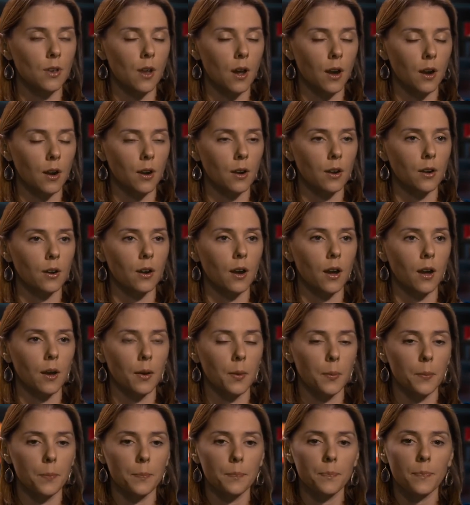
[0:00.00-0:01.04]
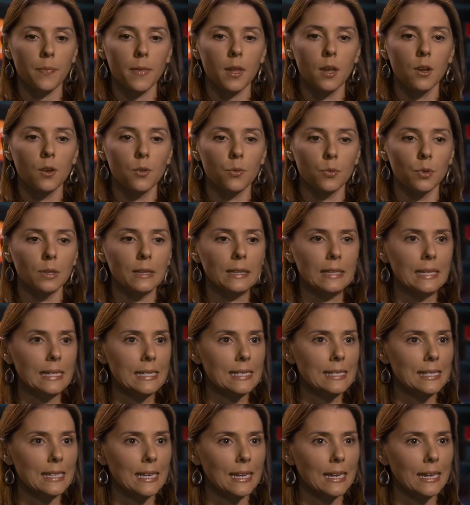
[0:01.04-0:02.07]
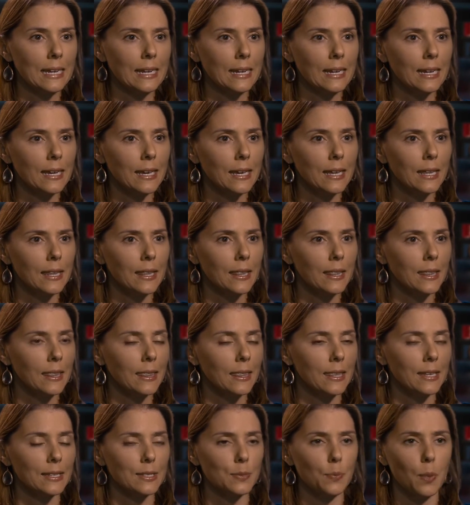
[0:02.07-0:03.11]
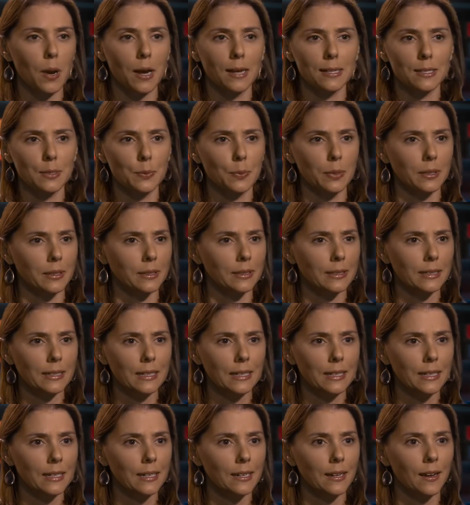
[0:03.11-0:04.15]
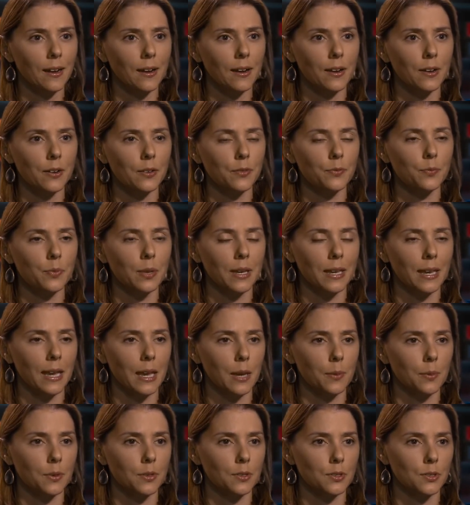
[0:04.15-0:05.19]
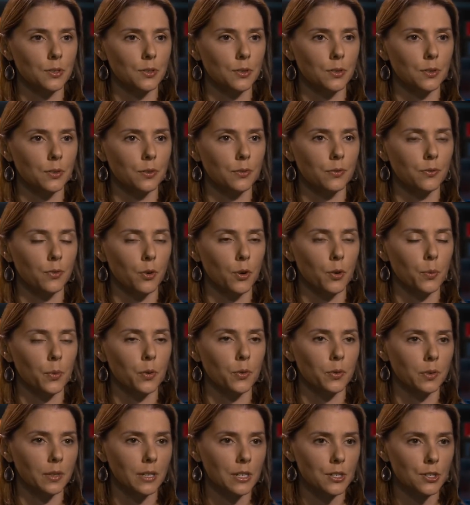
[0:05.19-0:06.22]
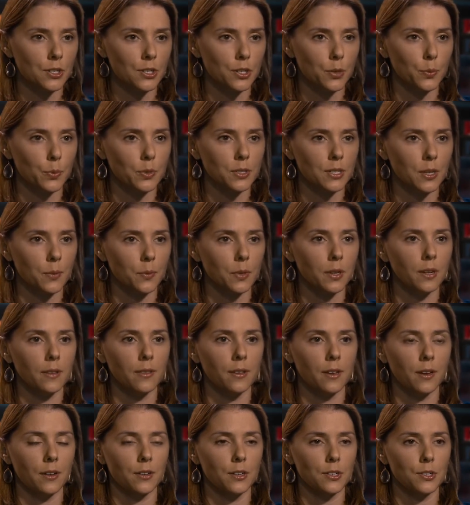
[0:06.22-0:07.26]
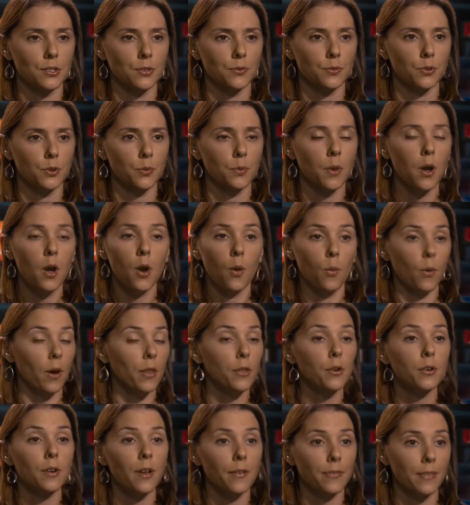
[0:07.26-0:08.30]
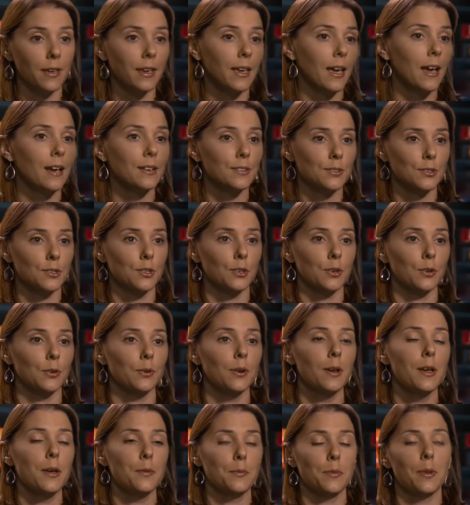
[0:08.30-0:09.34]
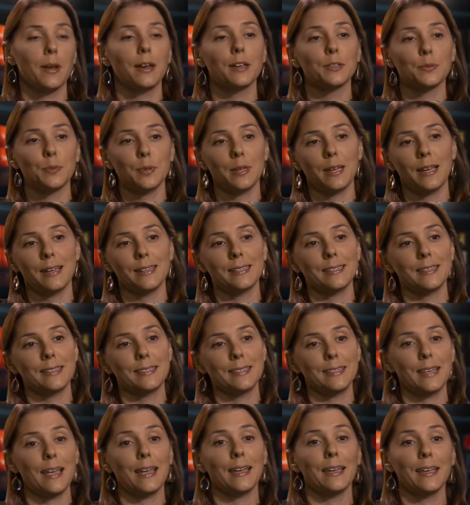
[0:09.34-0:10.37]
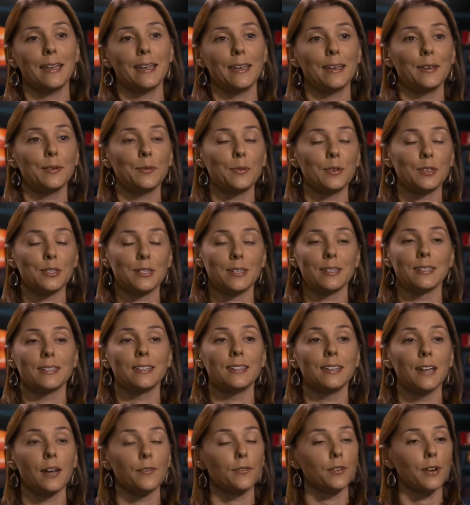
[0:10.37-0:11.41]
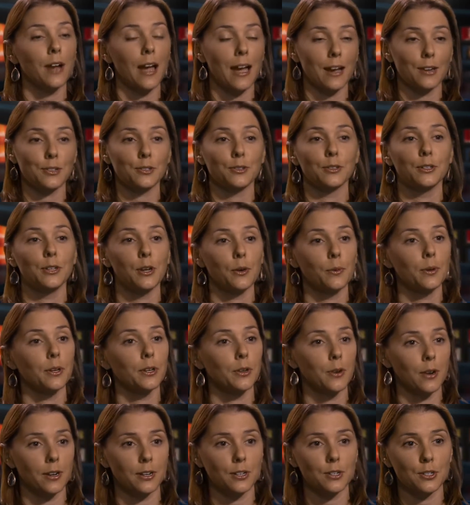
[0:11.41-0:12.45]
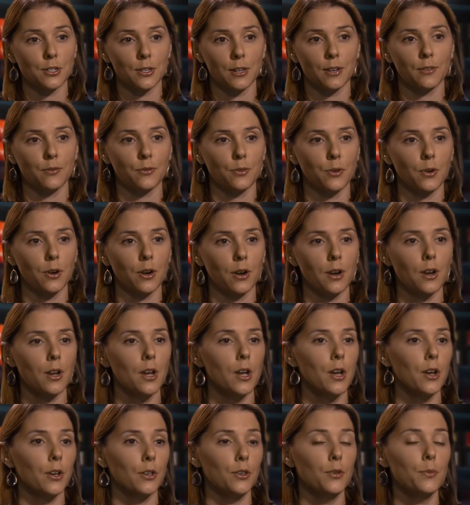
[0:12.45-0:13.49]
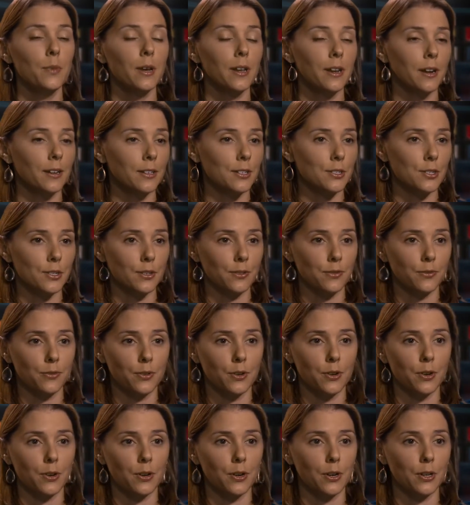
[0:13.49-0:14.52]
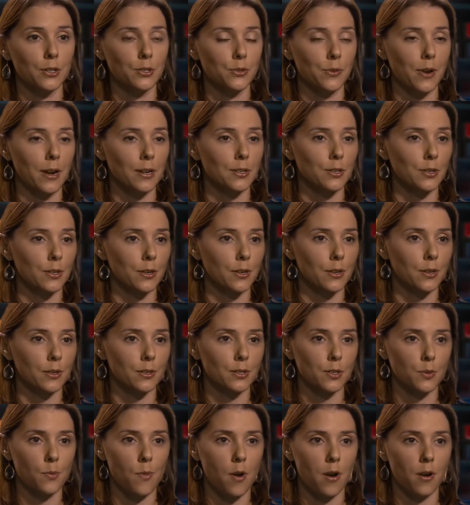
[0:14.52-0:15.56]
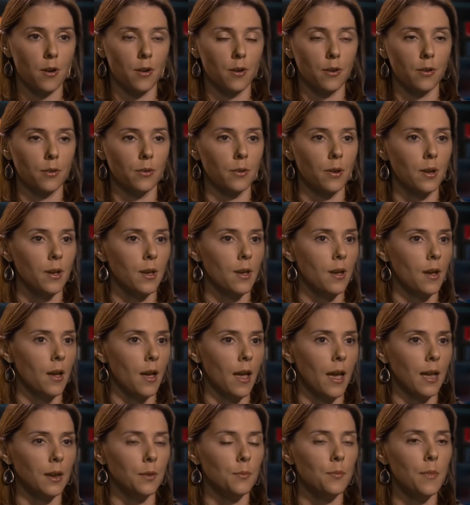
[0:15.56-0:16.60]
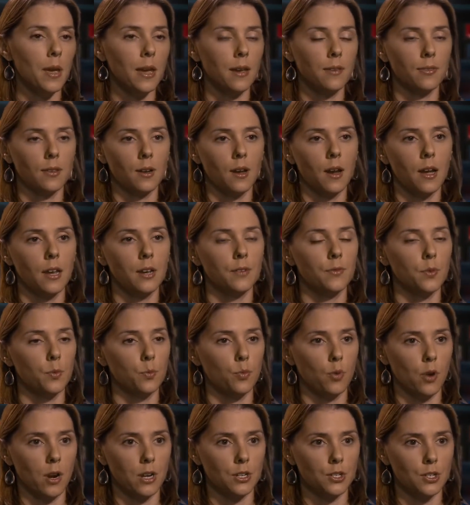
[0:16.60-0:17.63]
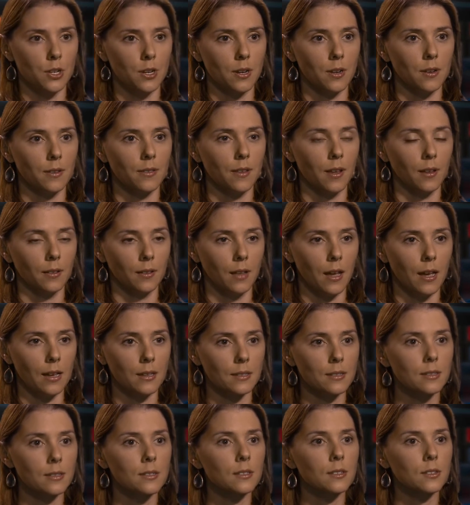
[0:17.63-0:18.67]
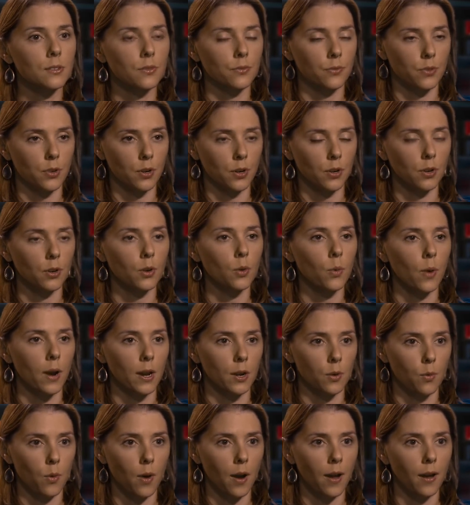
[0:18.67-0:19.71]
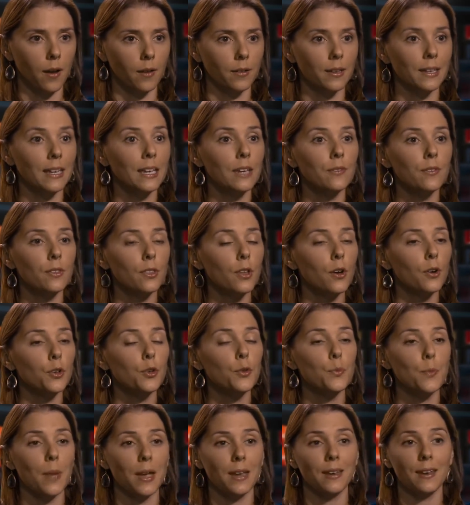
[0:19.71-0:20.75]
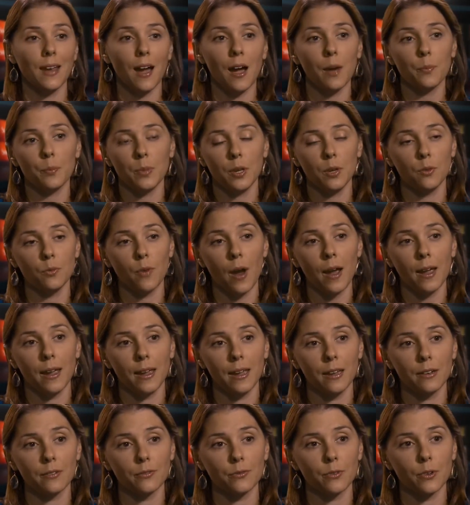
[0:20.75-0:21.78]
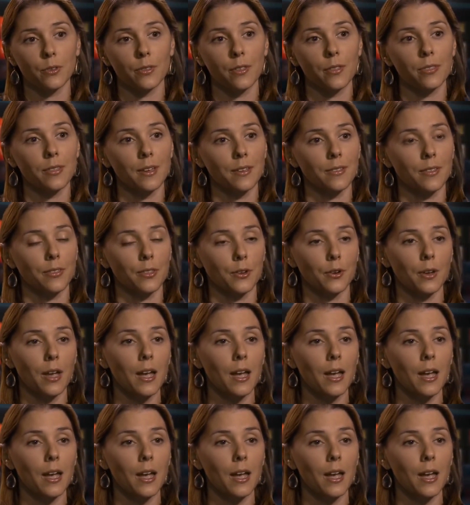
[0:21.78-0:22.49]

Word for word: are um, releasing this possibility of being able to form a relationship with someone in the audition room, whether or not they cast you. My husband has this saying, which is you never actually know what you're auditioning for. You might audition for a director tomorrow and make the kind of impression that lasts for quite a while, even though you may not be right for the thing that they're